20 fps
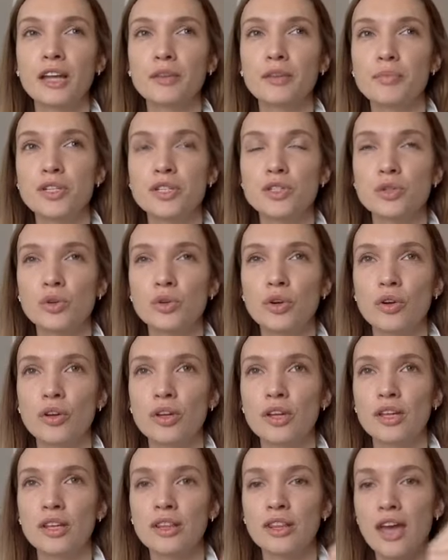my studio
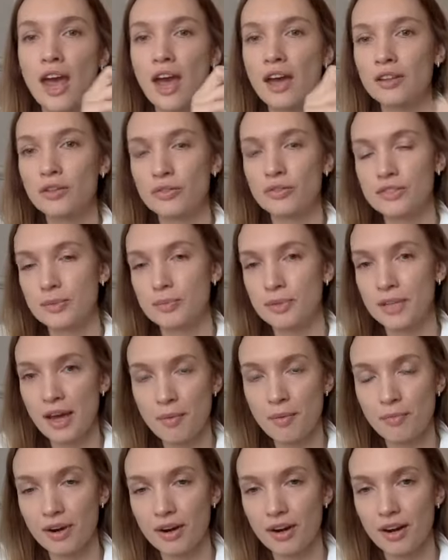in the end of
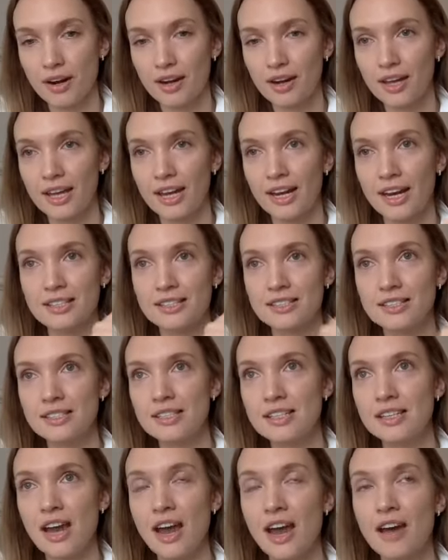September, and I
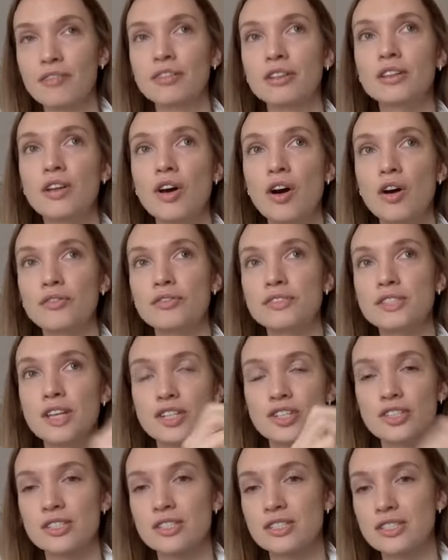did have a lot of
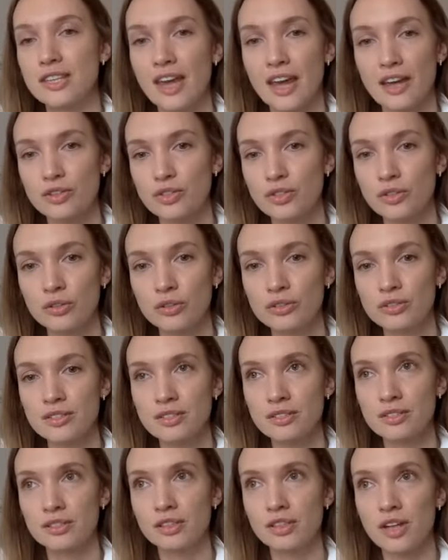sessions scheduled
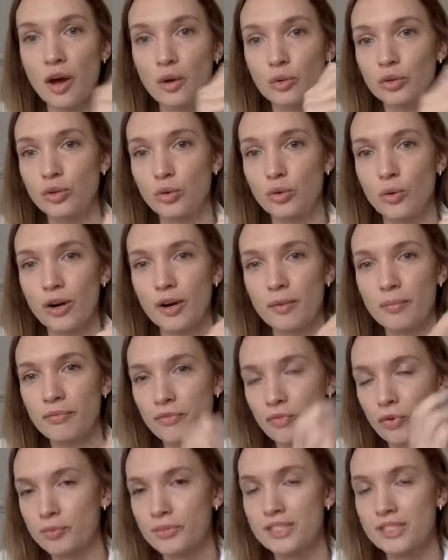still outdoor
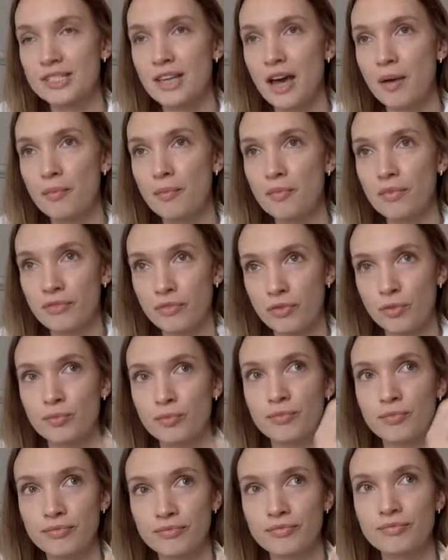from the
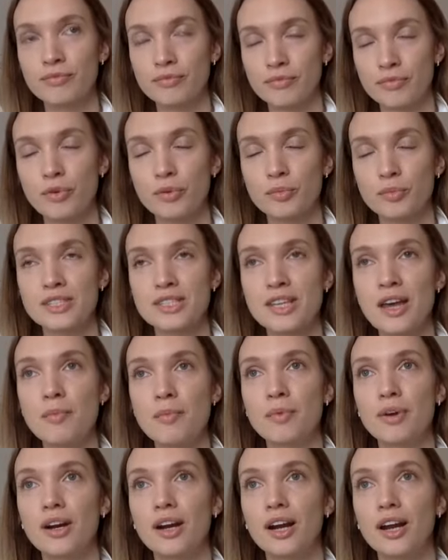
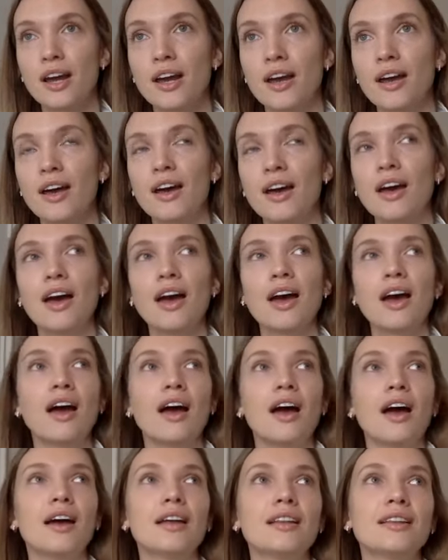summer.
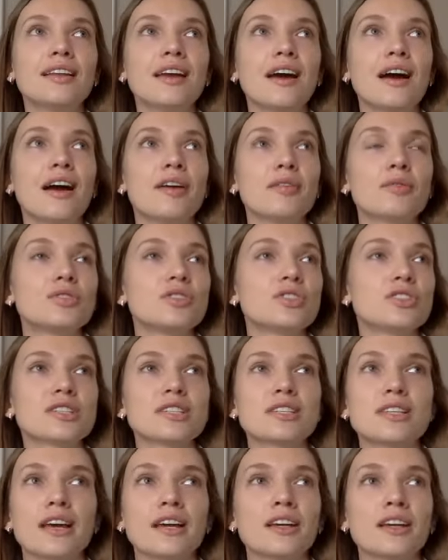And I was
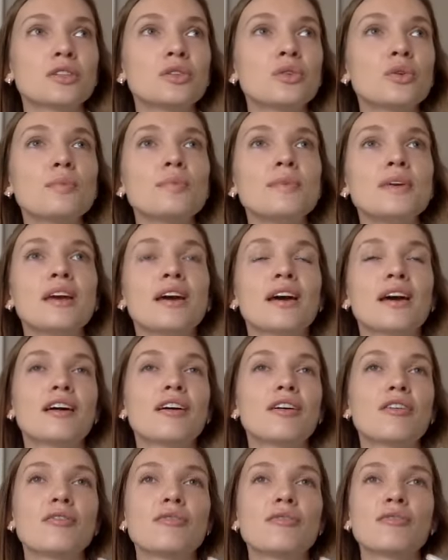just like, it took me
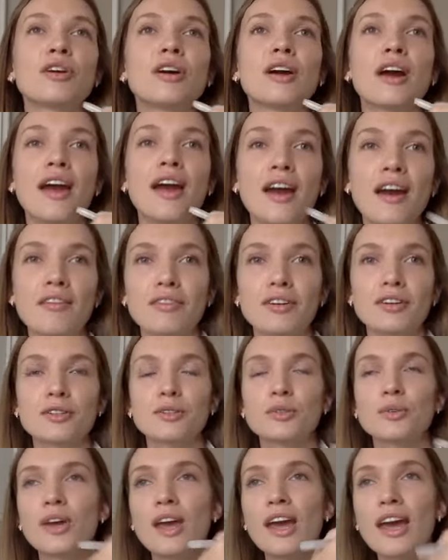forever
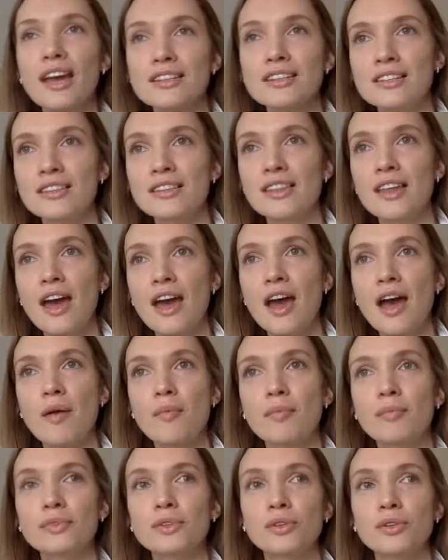to edit
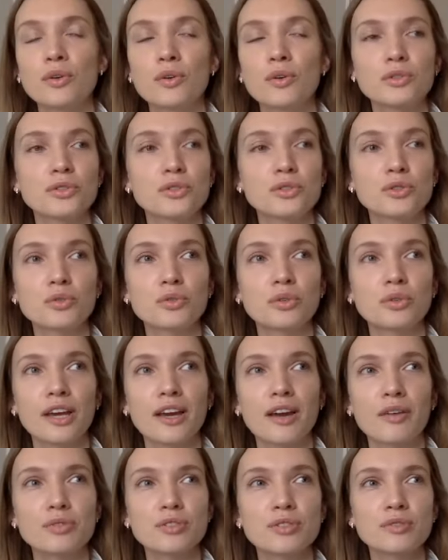them, to
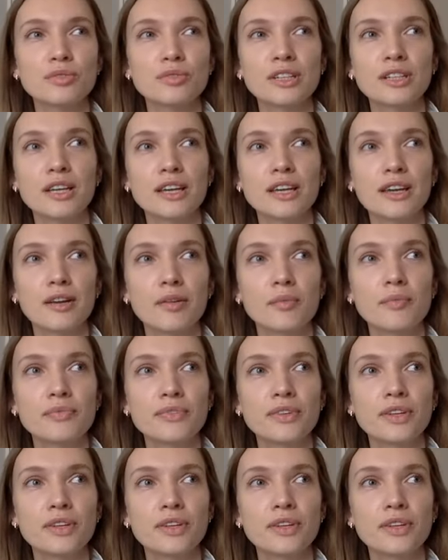like, I was really